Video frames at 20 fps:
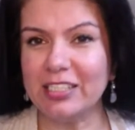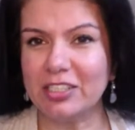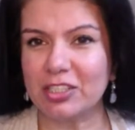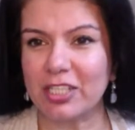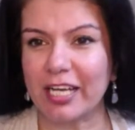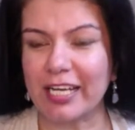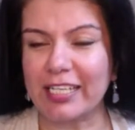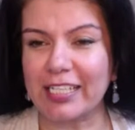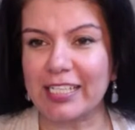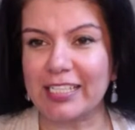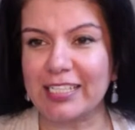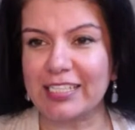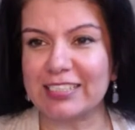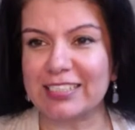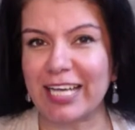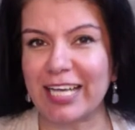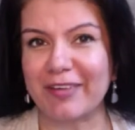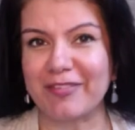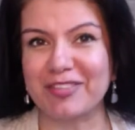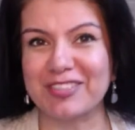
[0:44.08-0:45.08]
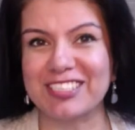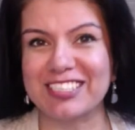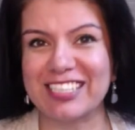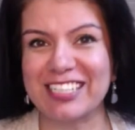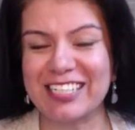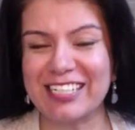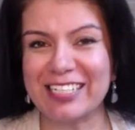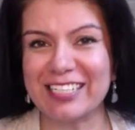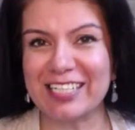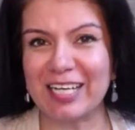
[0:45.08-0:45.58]
Chinese. I've
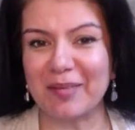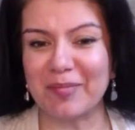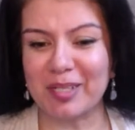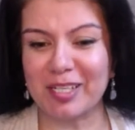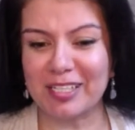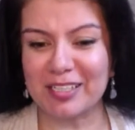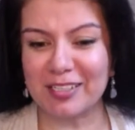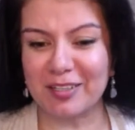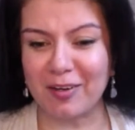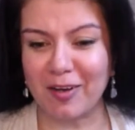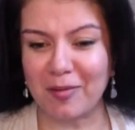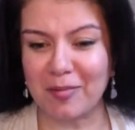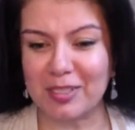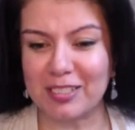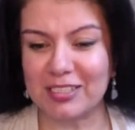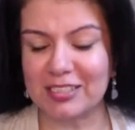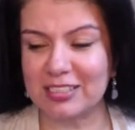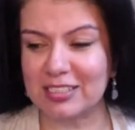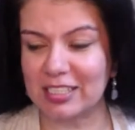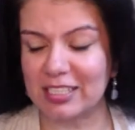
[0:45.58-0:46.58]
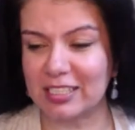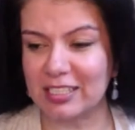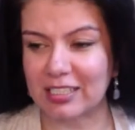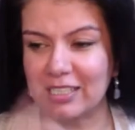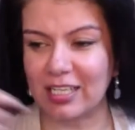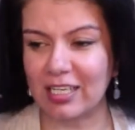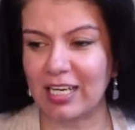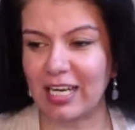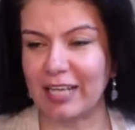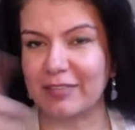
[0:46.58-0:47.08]
seen it coming in the comments.
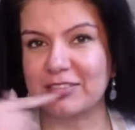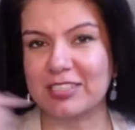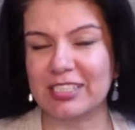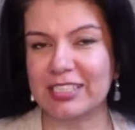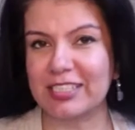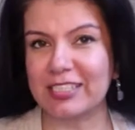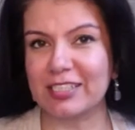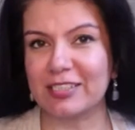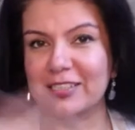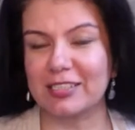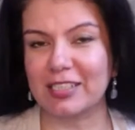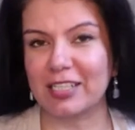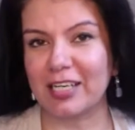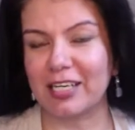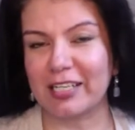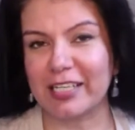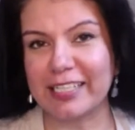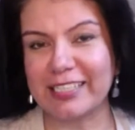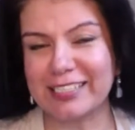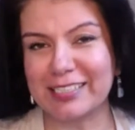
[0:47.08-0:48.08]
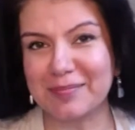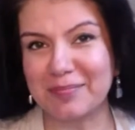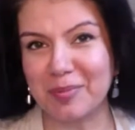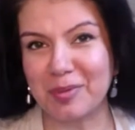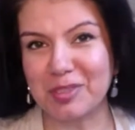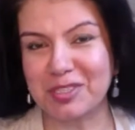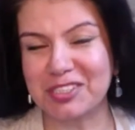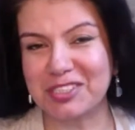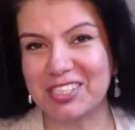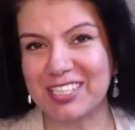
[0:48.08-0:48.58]
I've seen it in LinkedIn
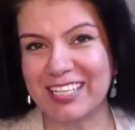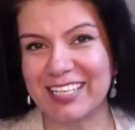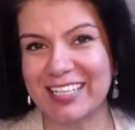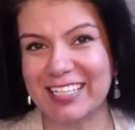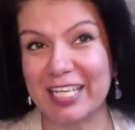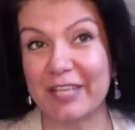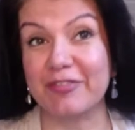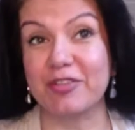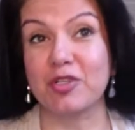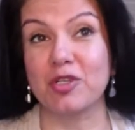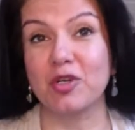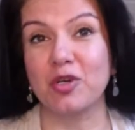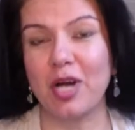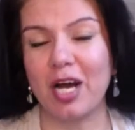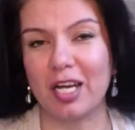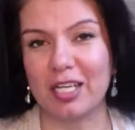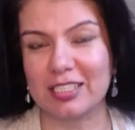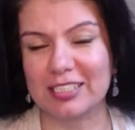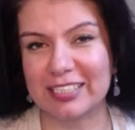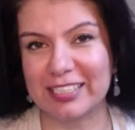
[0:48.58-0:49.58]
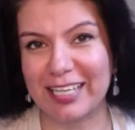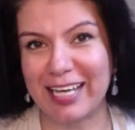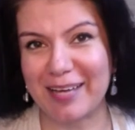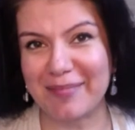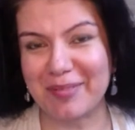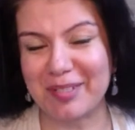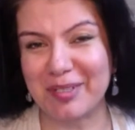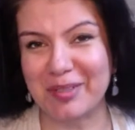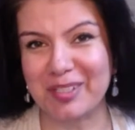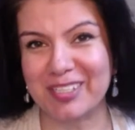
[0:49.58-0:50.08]
post today. If you know how to say
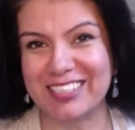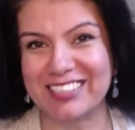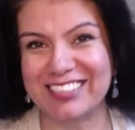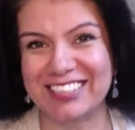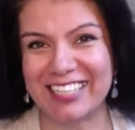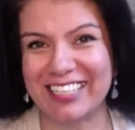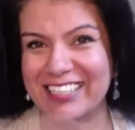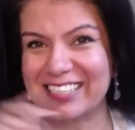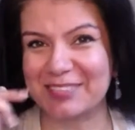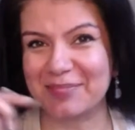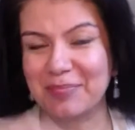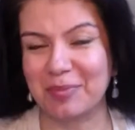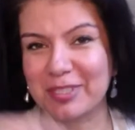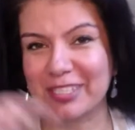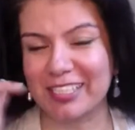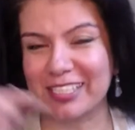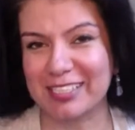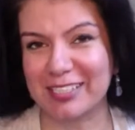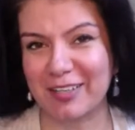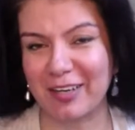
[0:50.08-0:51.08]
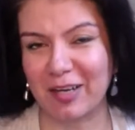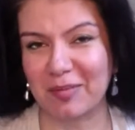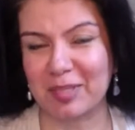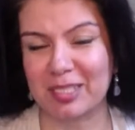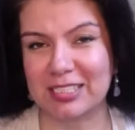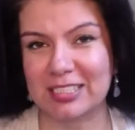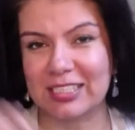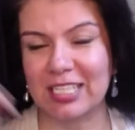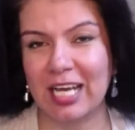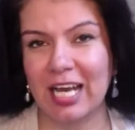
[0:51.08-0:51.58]
Happy New Year in Chinese, put it in the
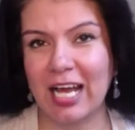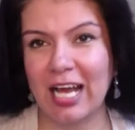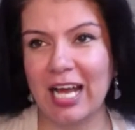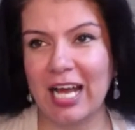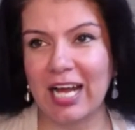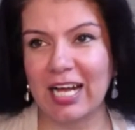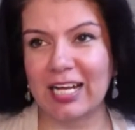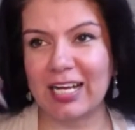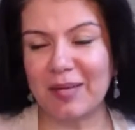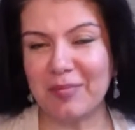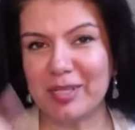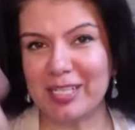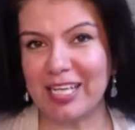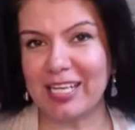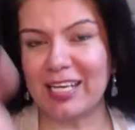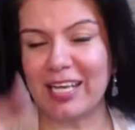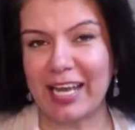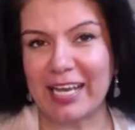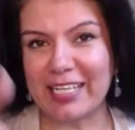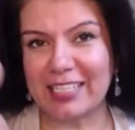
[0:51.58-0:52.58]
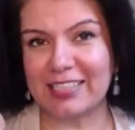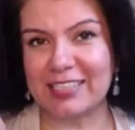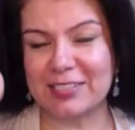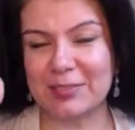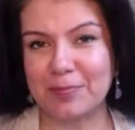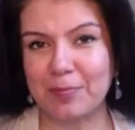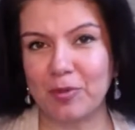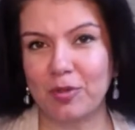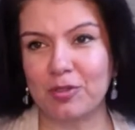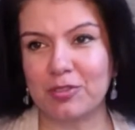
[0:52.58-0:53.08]
comments. Come in and like this
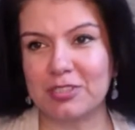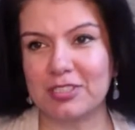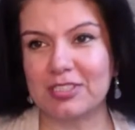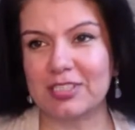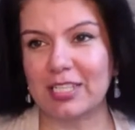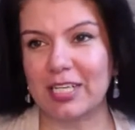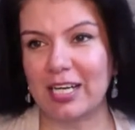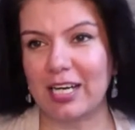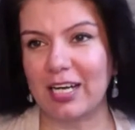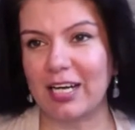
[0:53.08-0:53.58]
post.